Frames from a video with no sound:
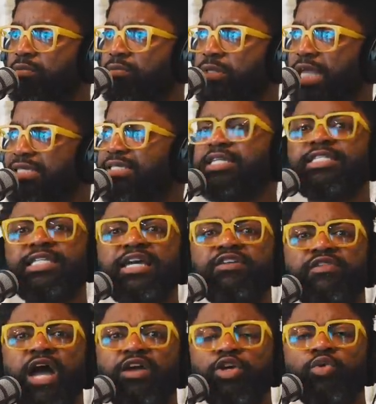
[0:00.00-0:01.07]
that's a
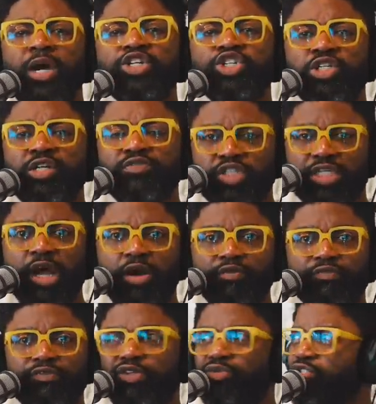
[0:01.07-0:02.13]
devaluation of self.
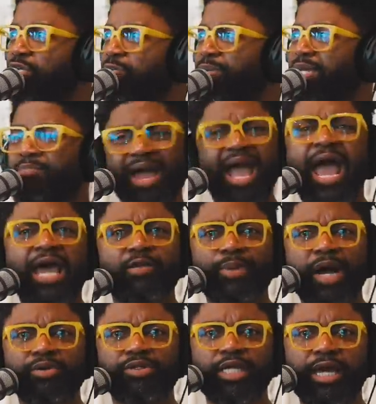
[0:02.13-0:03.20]
You should be mad
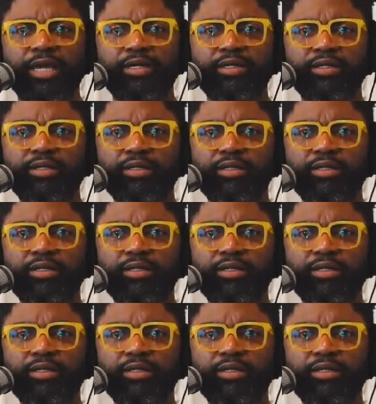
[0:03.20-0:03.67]
about that. Yeah.